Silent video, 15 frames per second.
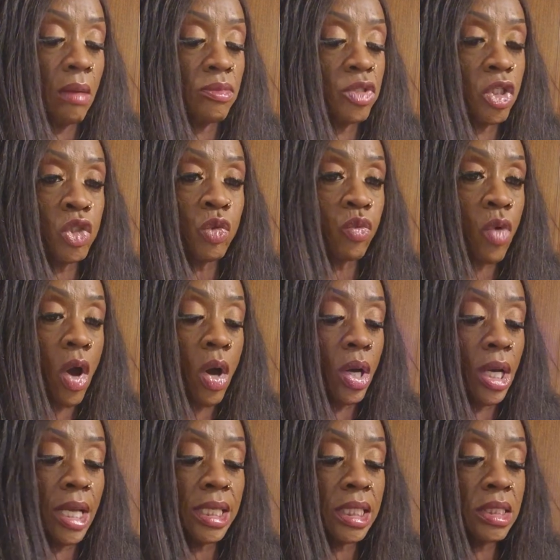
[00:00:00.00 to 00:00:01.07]
just raw
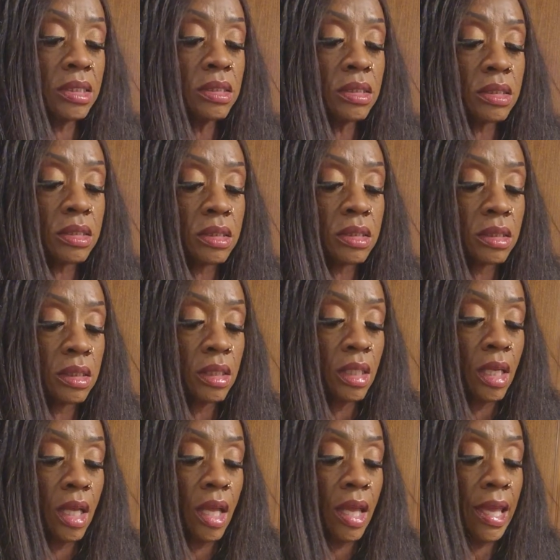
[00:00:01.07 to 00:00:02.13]
onions,
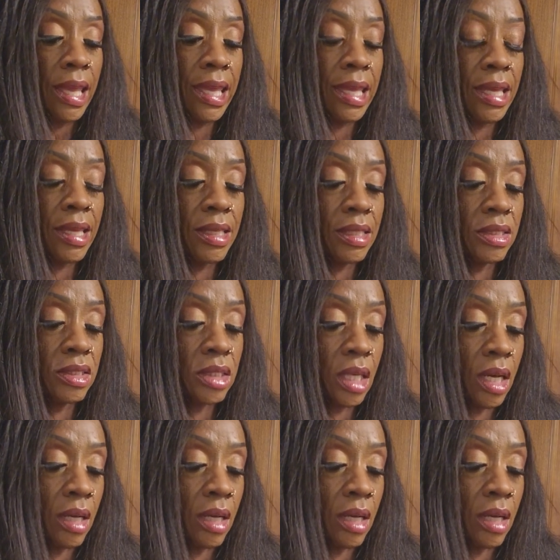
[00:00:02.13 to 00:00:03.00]
and